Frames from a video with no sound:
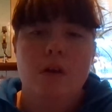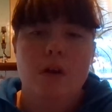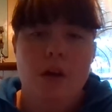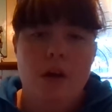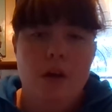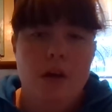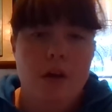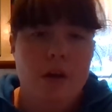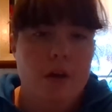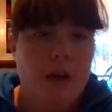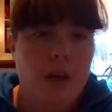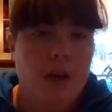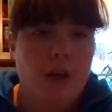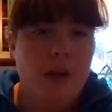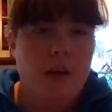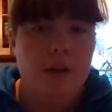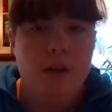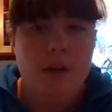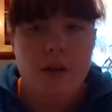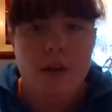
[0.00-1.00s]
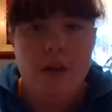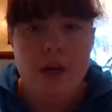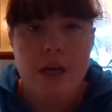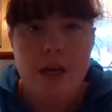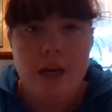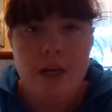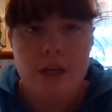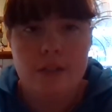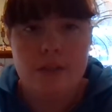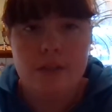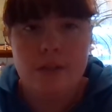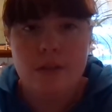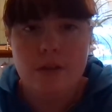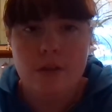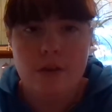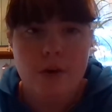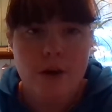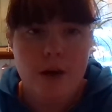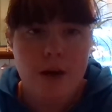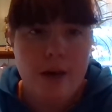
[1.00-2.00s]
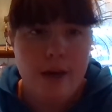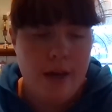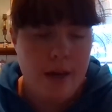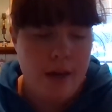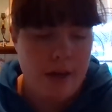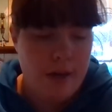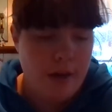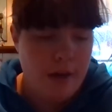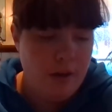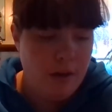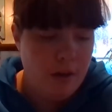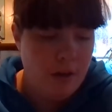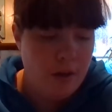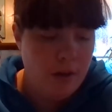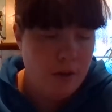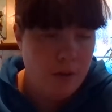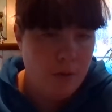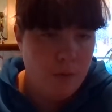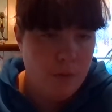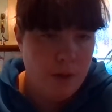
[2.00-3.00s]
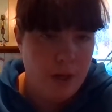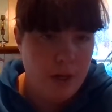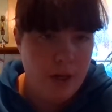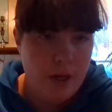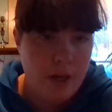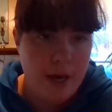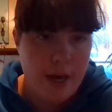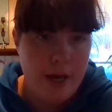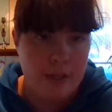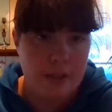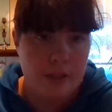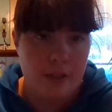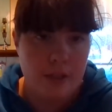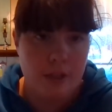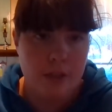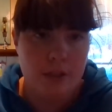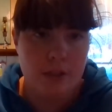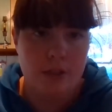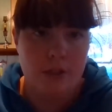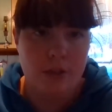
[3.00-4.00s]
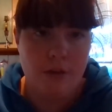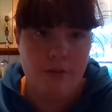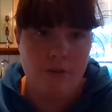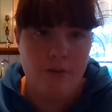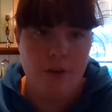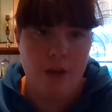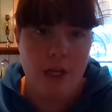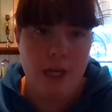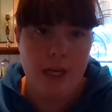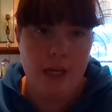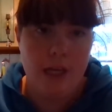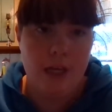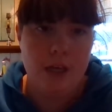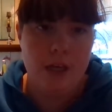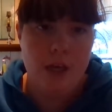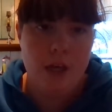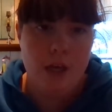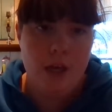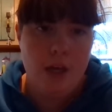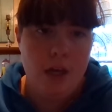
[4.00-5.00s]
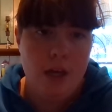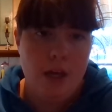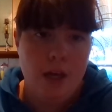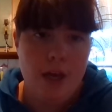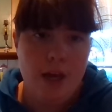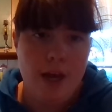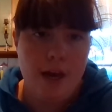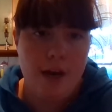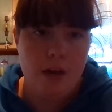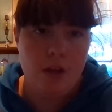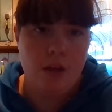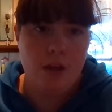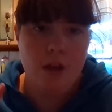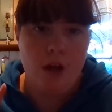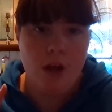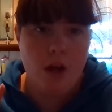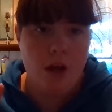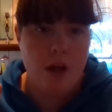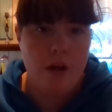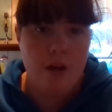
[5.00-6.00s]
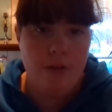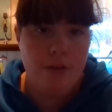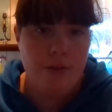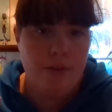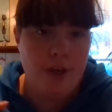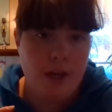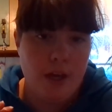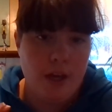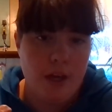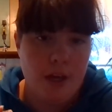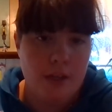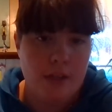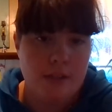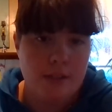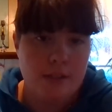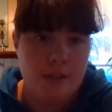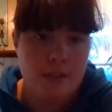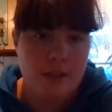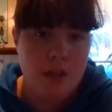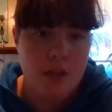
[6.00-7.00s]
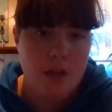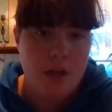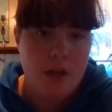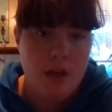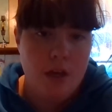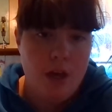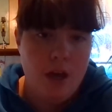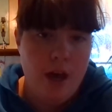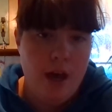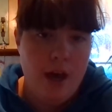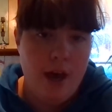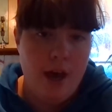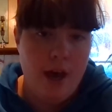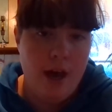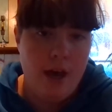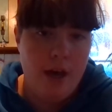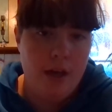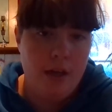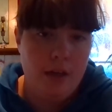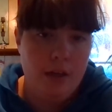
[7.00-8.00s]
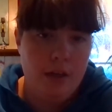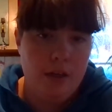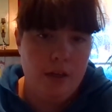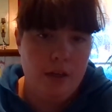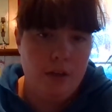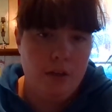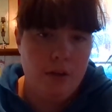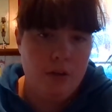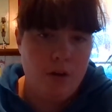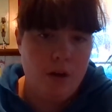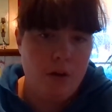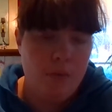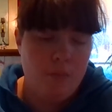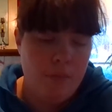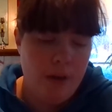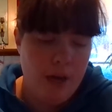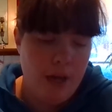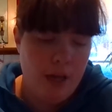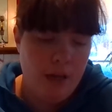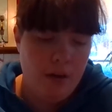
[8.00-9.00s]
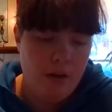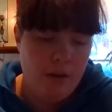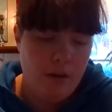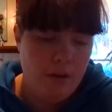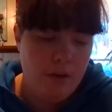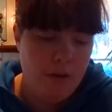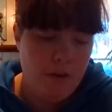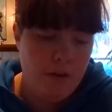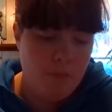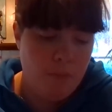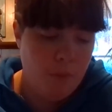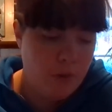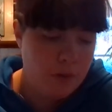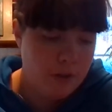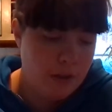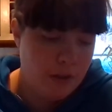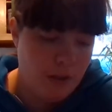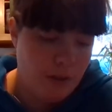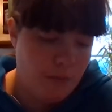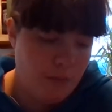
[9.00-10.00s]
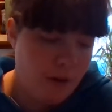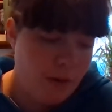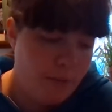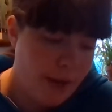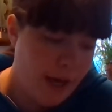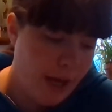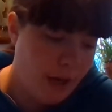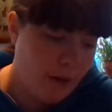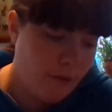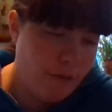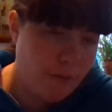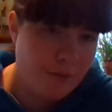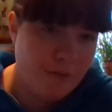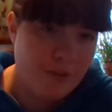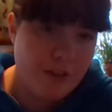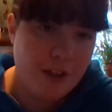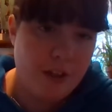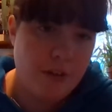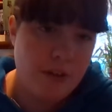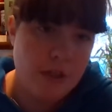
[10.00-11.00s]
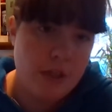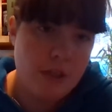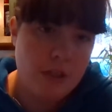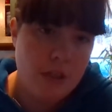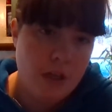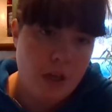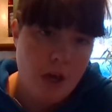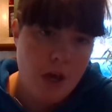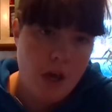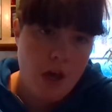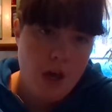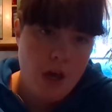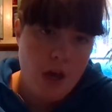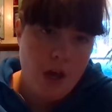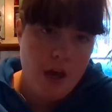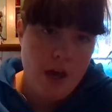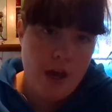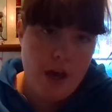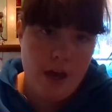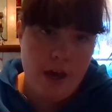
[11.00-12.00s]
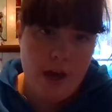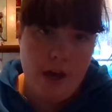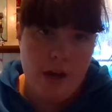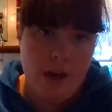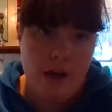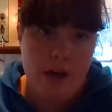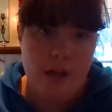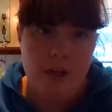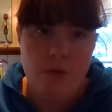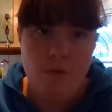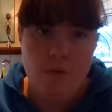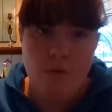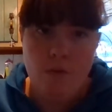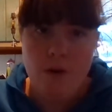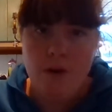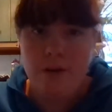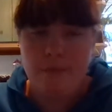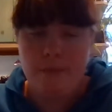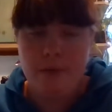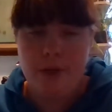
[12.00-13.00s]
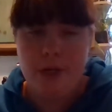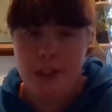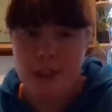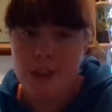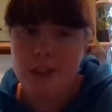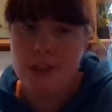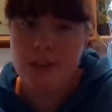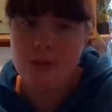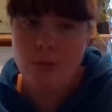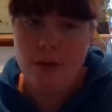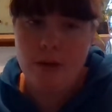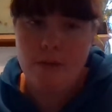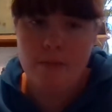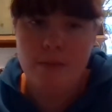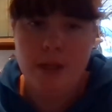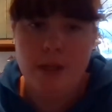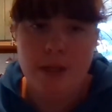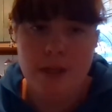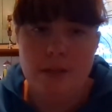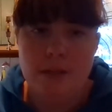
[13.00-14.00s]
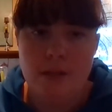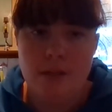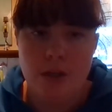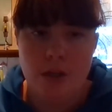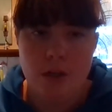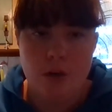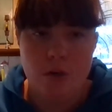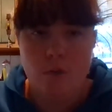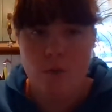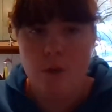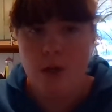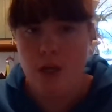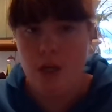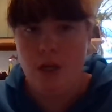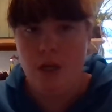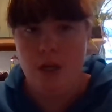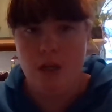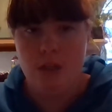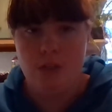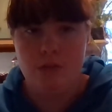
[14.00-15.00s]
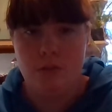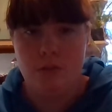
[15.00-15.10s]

Uh, okay. Hi guys, so I uh, went on Etsy to look for like cat claw thingies and they're all made, most of them are made from filigrees and I didn't want to purchase one because they're way too